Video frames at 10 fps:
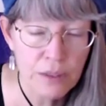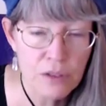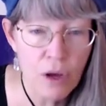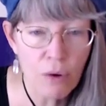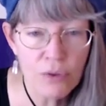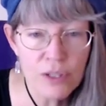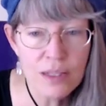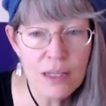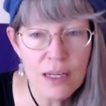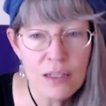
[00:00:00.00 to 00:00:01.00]
So,
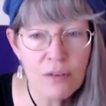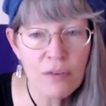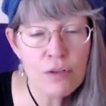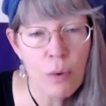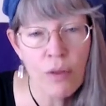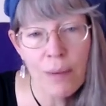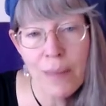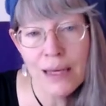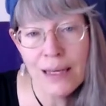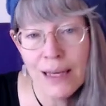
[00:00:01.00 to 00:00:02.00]
this is an individual
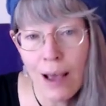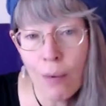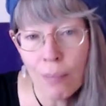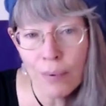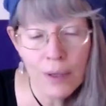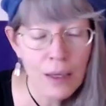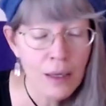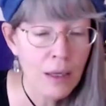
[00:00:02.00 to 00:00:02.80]
that may need help